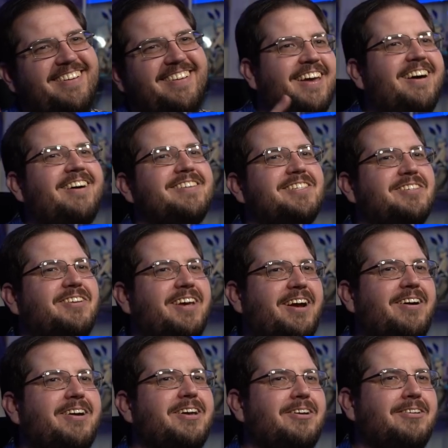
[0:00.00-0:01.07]
And also
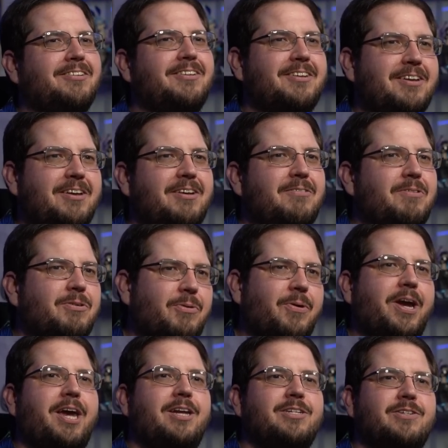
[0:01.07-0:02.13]
Ariel would
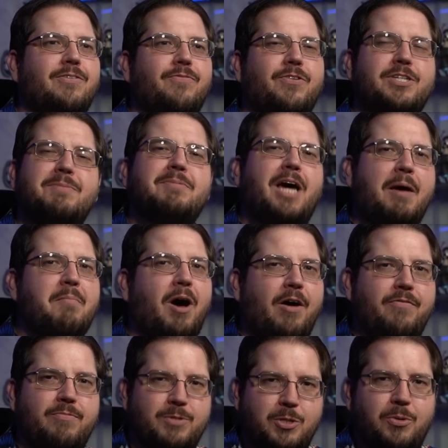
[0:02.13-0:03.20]
arrange for some time
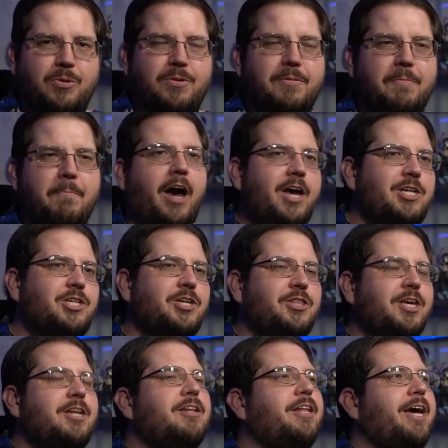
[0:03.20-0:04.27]
off from school. Aisha
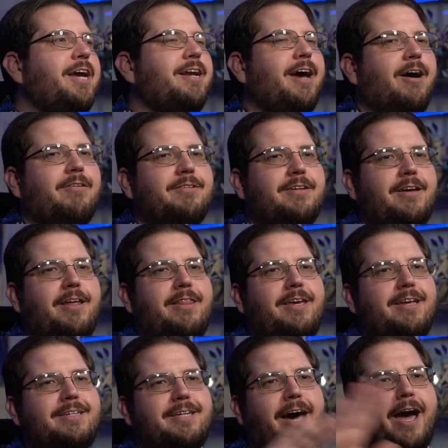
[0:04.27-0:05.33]
then laid out
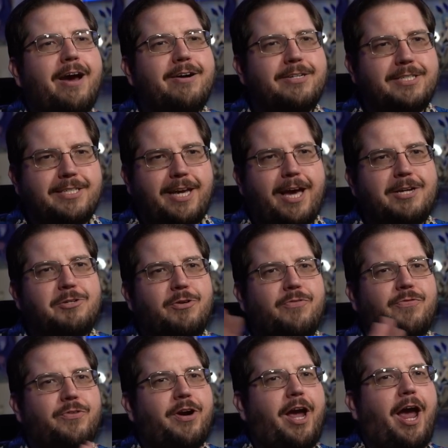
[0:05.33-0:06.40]
the entire schedule
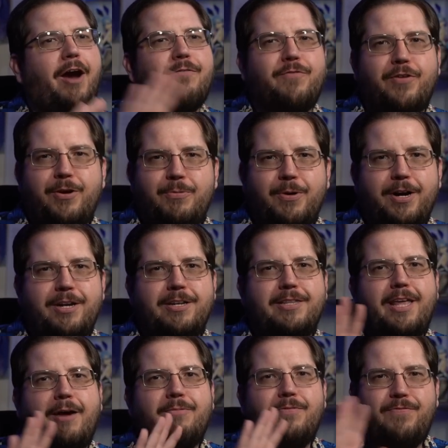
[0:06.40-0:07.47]
for everyone
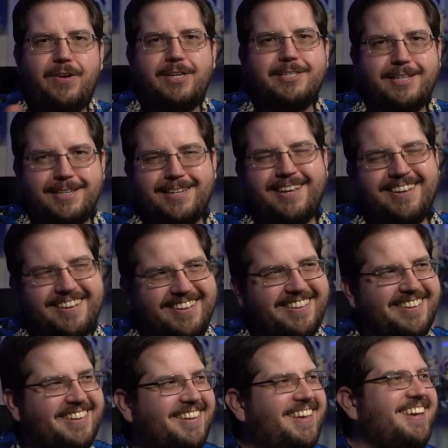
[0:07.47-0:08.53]
that would visit.
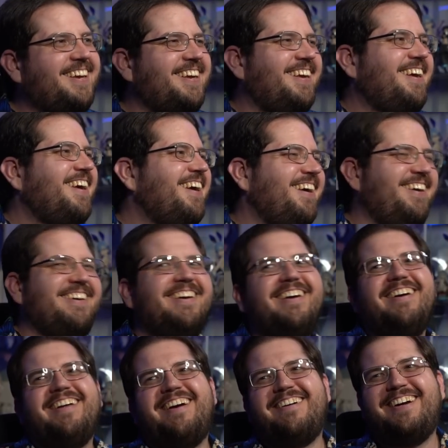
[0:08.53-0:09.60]

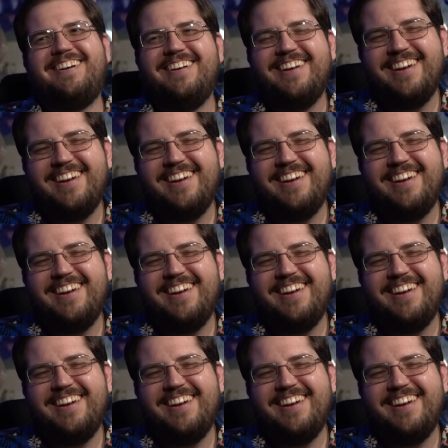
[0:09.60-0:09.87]
Aisha